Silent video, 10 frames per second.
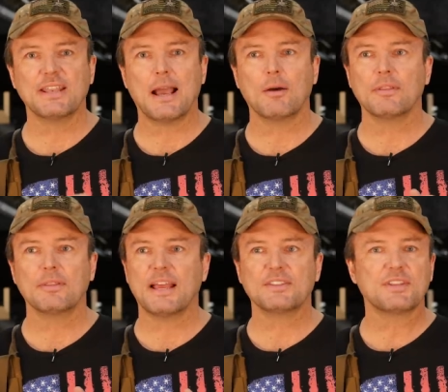Now,
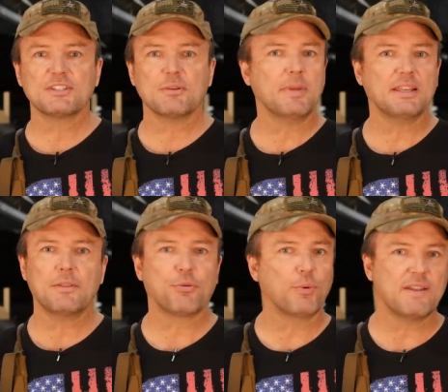that doesn't mean
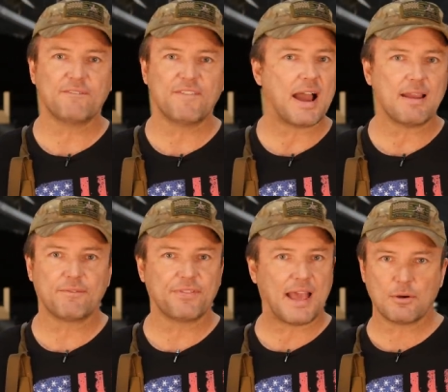three to
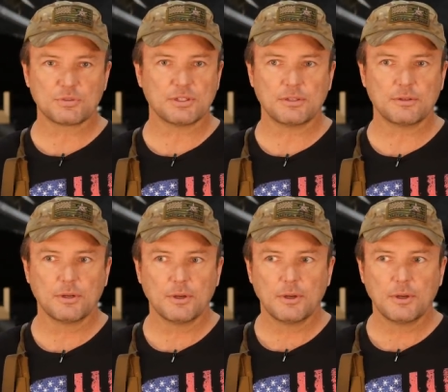5,000